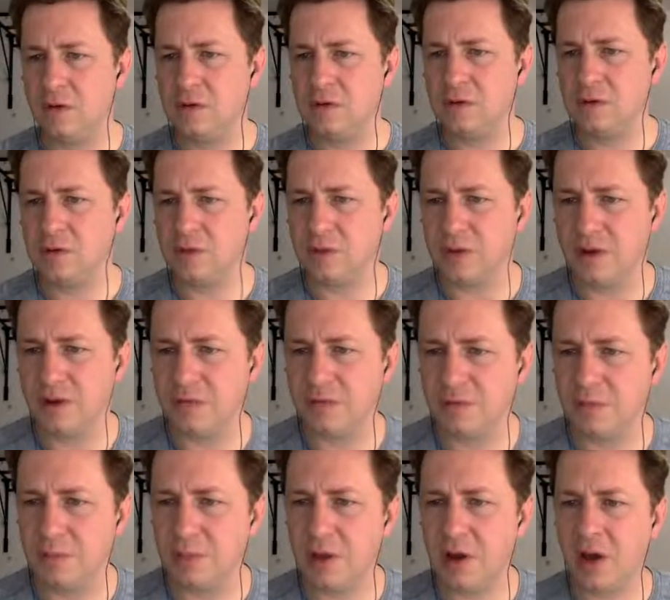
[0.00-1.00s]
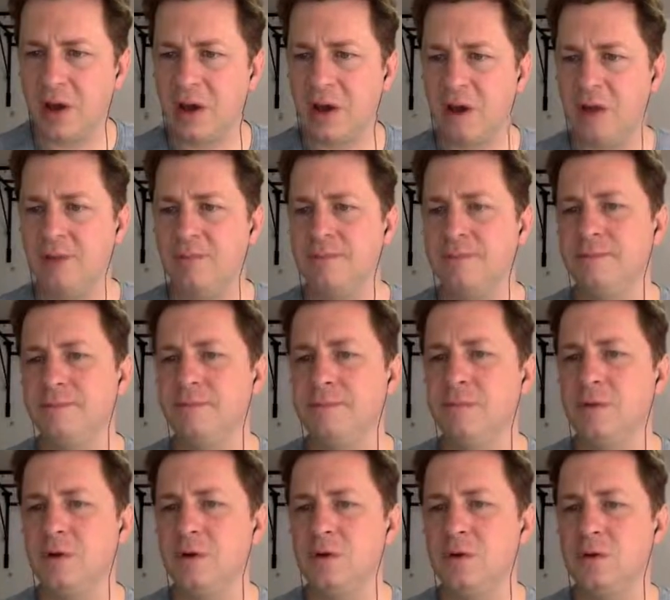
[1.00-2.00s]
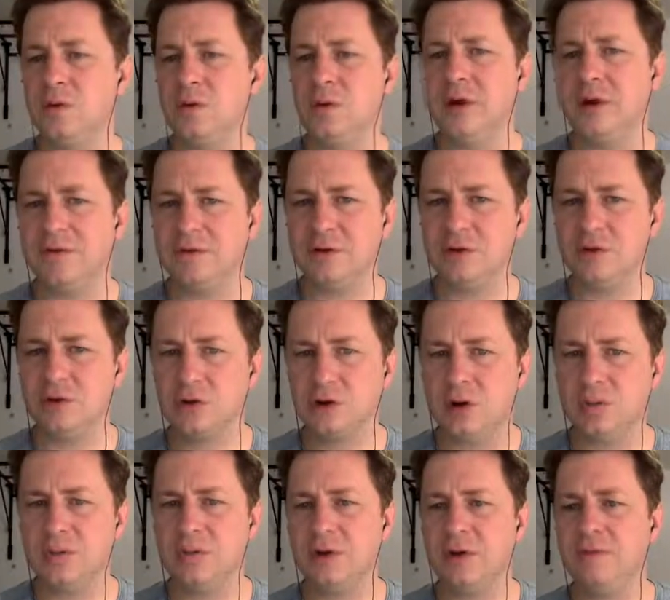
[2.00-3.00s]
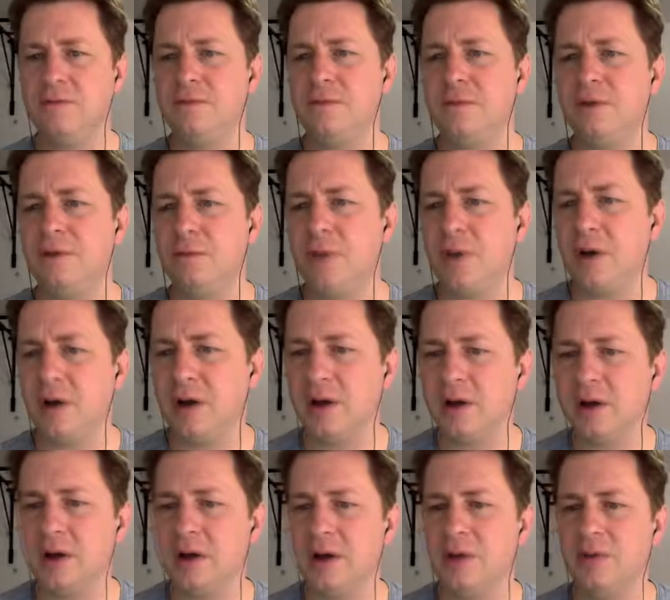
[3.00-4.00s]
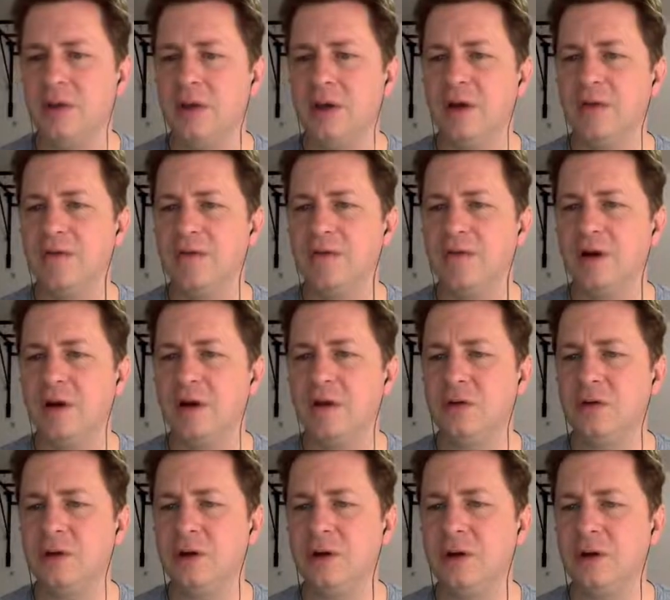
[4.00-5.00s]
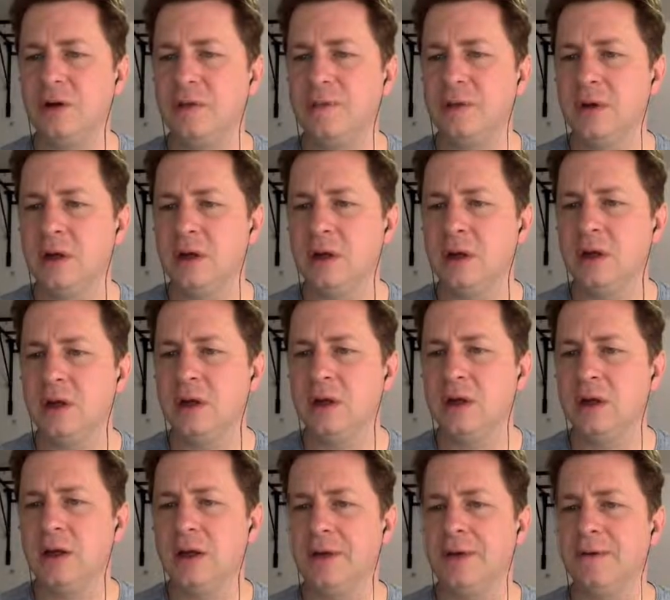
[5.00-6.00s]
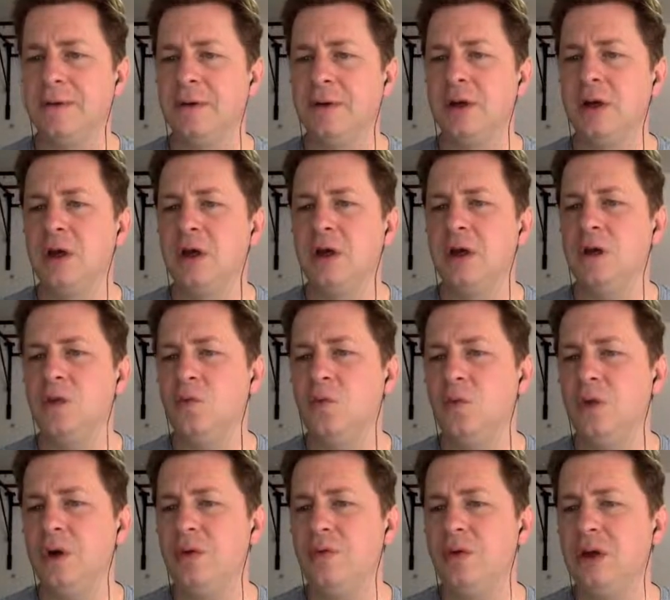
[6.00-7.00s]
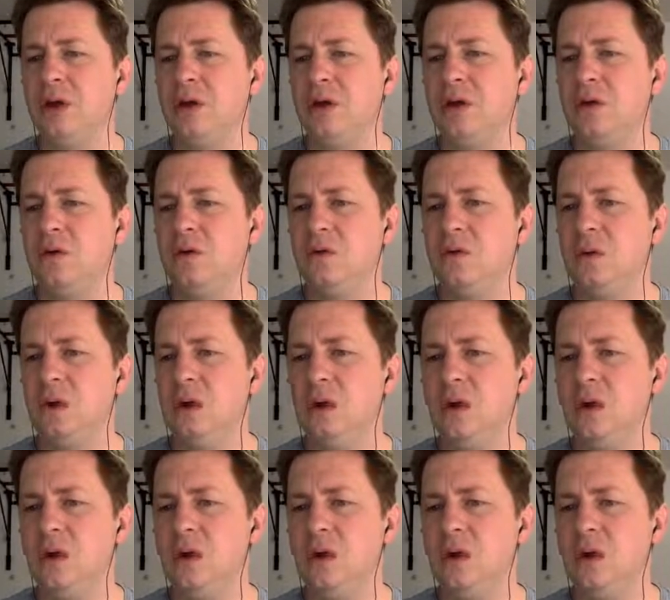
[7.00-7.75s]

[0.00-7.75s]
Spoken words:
So we have the pocket, we have a sharpen for the pocket, and we have a final cut. Now, when we do